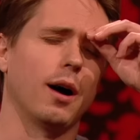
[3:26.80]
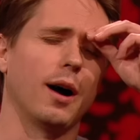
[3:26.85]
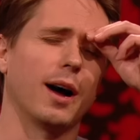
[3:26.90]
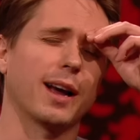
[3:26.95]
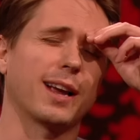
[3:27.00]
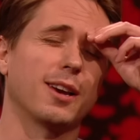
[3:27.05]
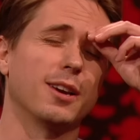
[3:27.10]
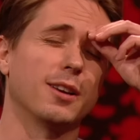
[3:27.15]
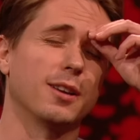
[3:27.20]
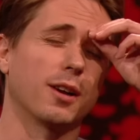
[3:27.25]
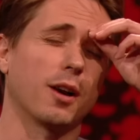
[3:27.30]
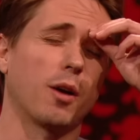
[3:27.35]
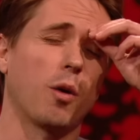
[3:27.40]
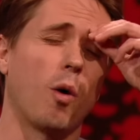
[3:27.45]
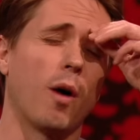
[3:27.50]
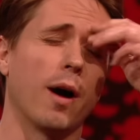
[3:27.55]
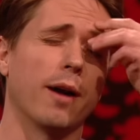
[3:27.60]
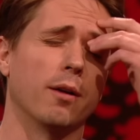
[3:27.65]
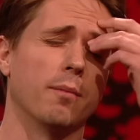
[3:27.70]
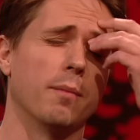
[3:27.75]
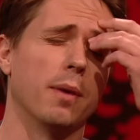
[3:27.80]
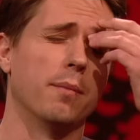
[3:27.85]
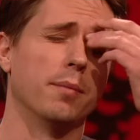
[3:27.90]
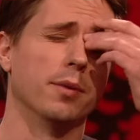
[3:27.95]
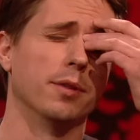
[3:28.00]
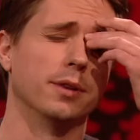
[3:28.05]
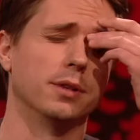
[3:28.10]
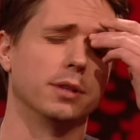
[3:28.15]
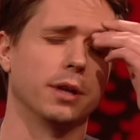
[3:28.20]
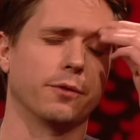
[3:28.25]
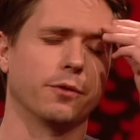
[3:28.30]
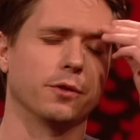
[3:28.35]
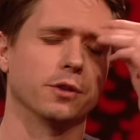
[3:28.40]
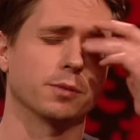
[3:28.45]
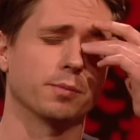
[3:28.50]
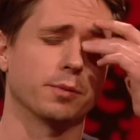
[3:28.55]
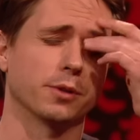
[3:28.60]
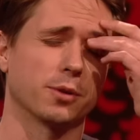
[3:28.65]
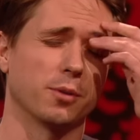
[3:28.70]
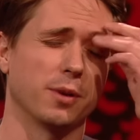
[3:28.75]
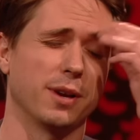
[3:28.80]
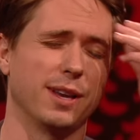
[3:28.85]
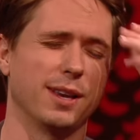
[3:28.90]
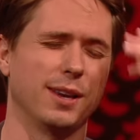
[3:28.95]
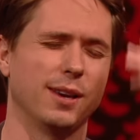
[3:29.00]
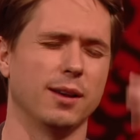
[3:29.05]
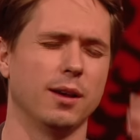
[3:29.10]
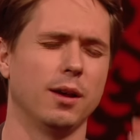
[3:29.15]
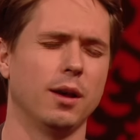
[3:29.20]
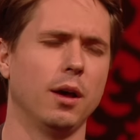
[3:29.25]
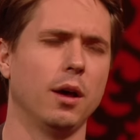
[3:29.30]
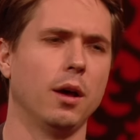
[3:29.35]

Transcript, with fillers: I couldn't quite remember the difference between